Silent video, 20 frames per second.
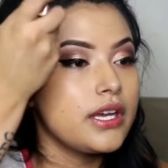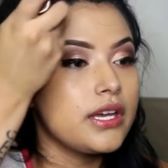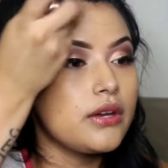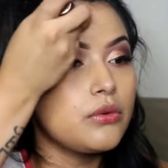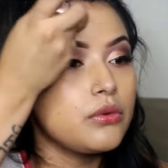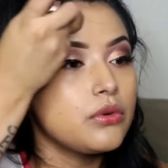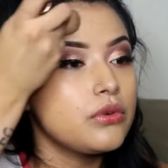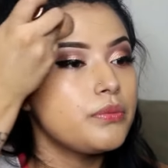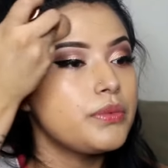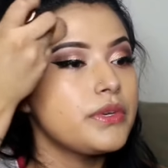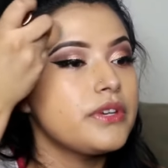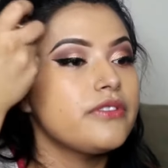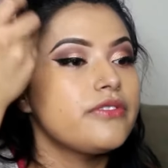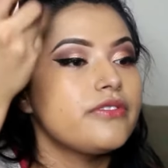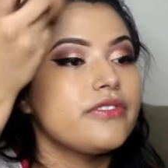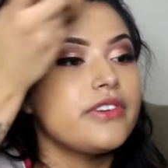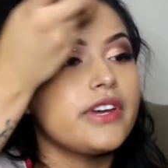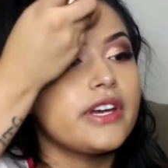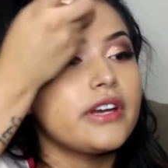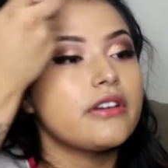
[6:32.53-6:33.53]
it will
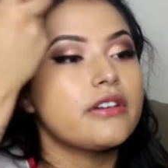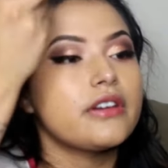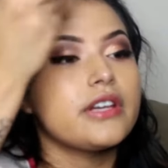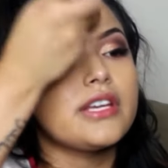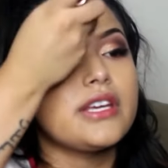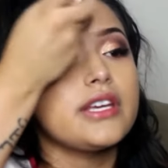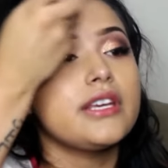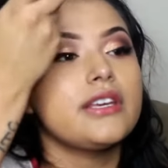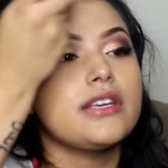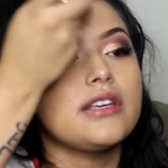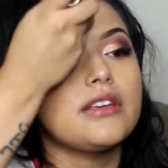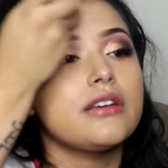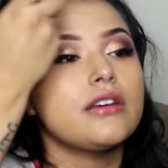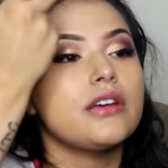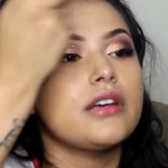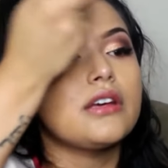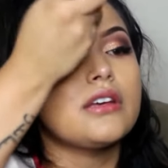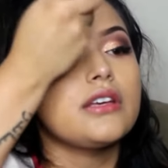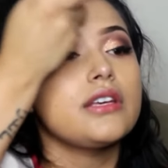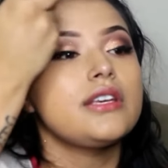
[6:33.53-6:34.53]
be very
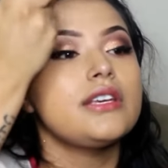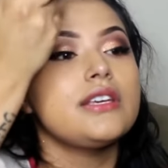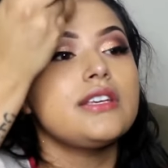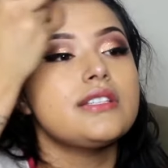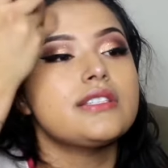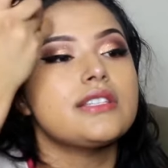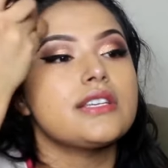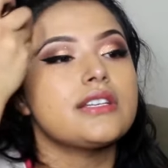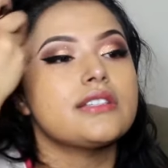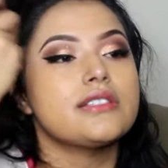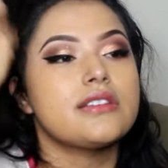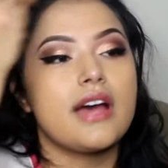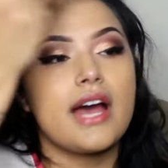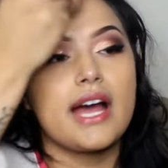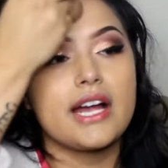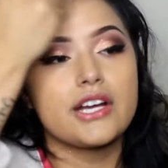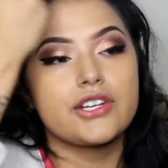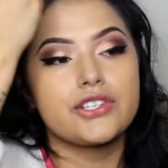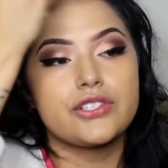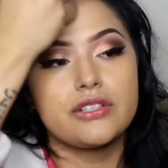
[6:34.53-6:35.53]
easy
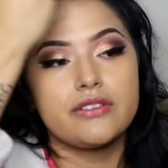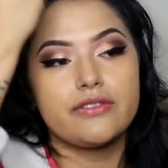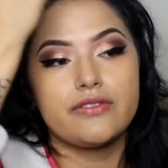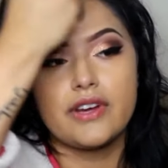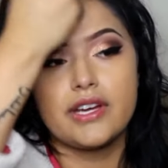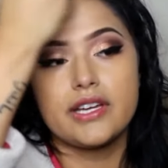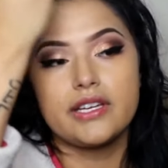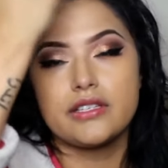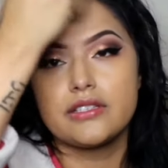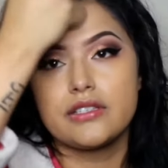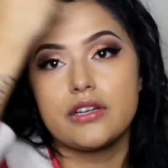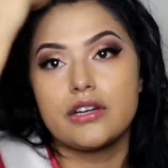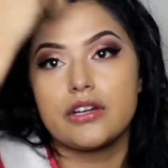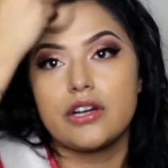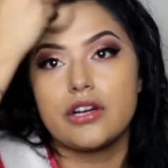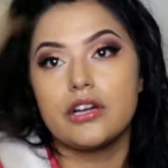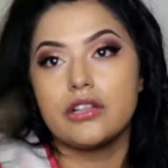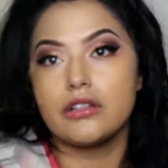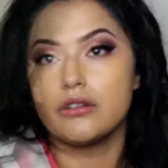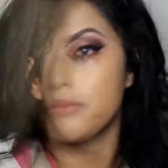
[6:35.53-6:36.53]
to actually find. And I
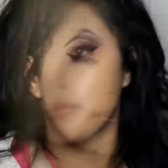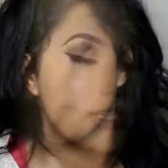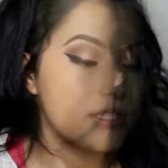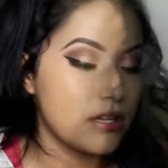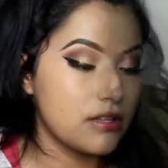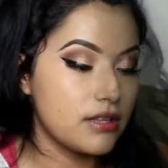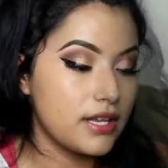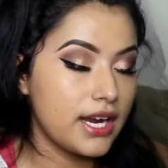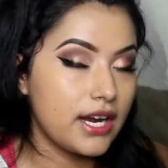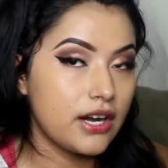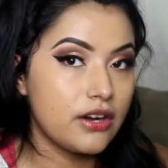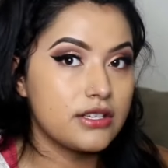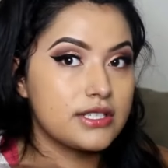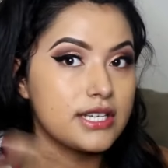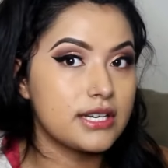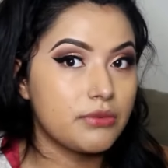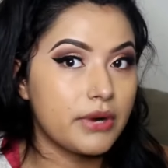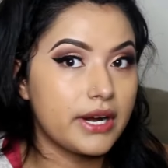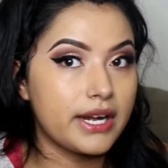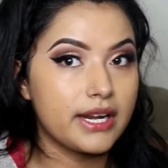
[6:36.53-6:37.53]
just focus on the
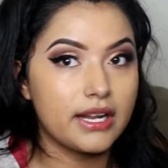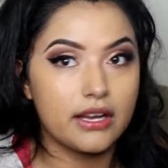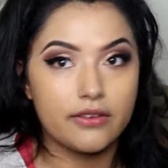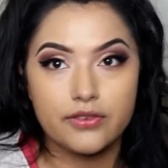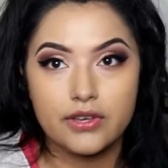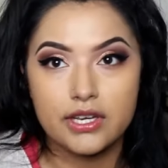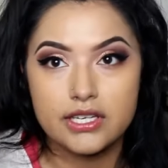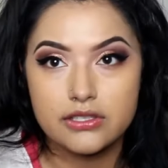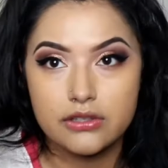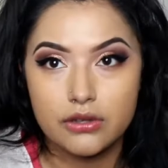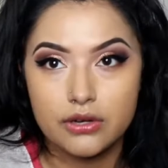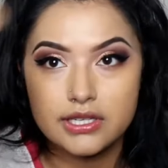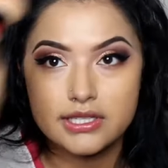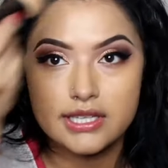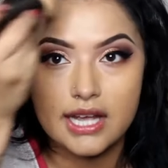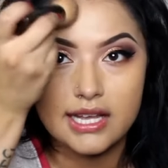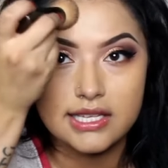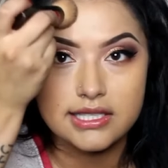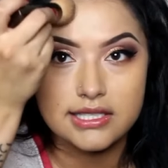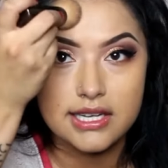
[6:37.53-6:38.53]
areas, like right now, if you guys
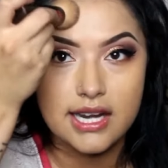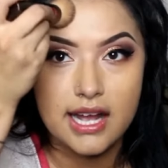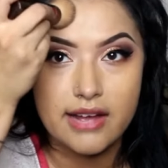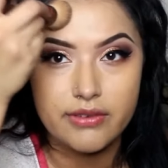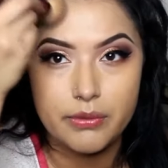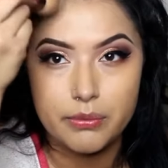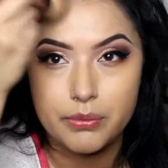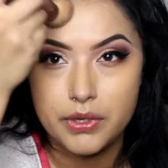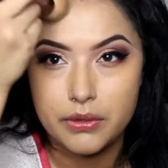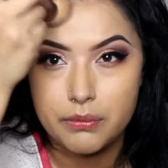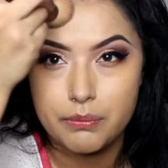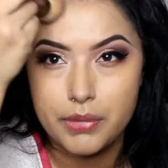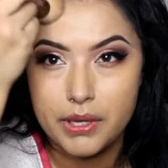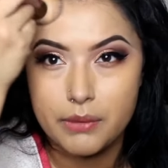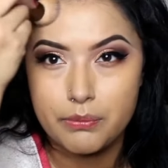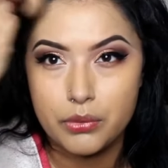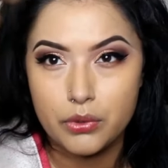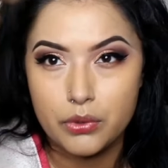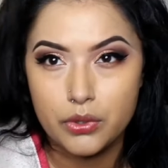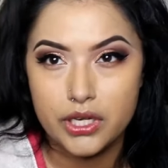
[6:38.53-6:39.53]
notice, I did have a
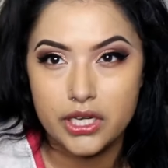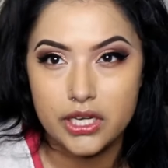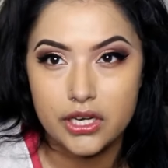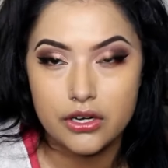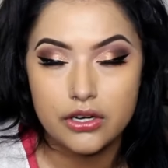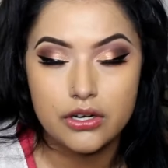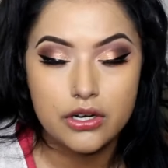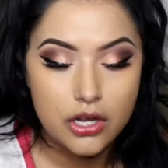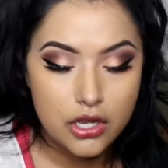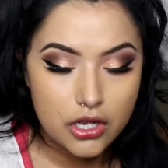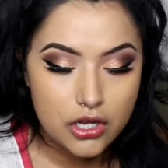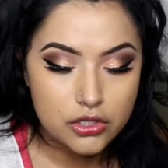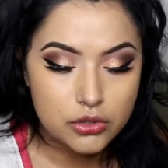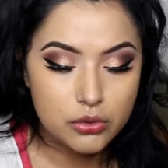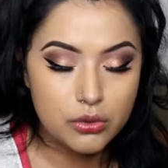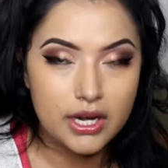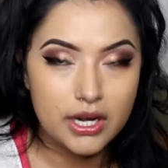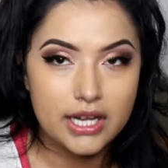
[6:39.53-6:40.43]
pimple here.